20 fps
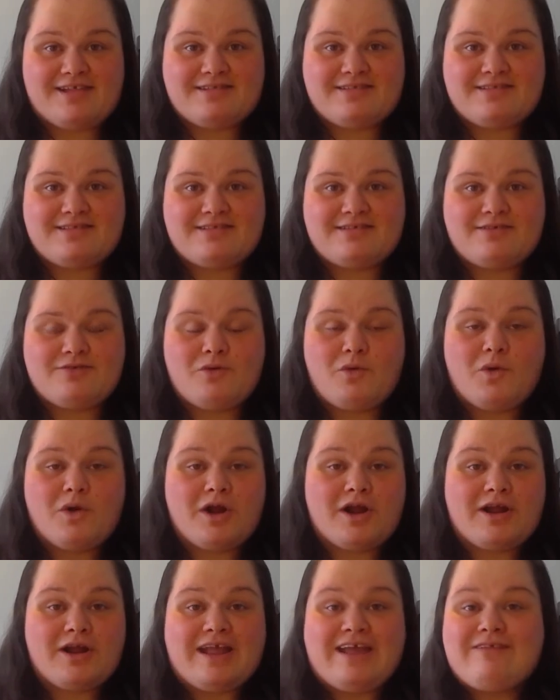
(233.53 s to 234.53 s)
or
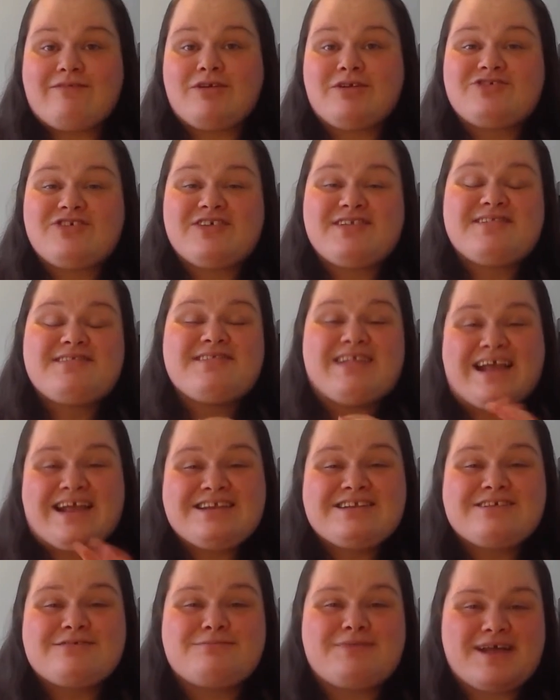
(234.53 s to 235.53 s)
even just send a
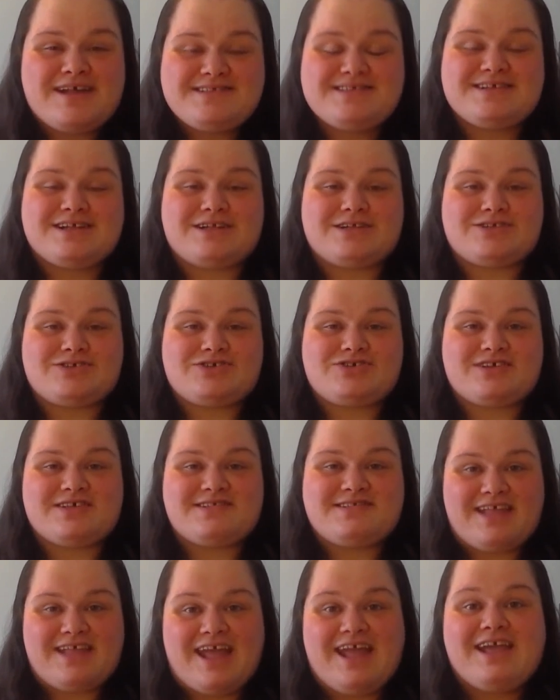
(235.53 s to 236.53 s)
message to stay
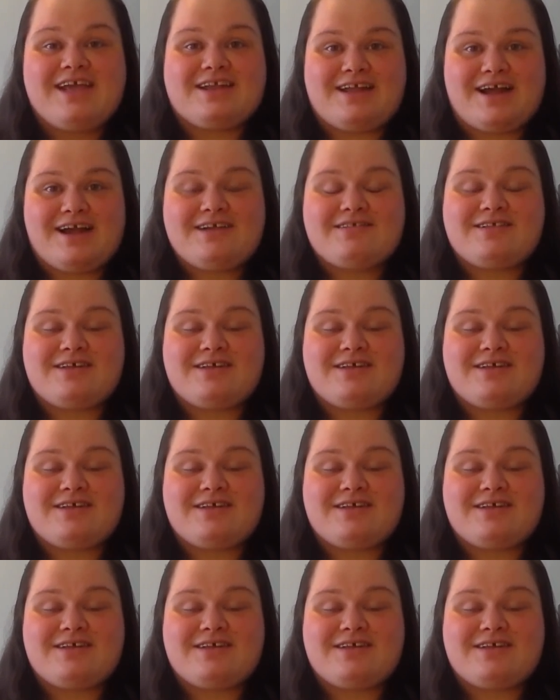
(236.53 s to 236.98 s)
connected,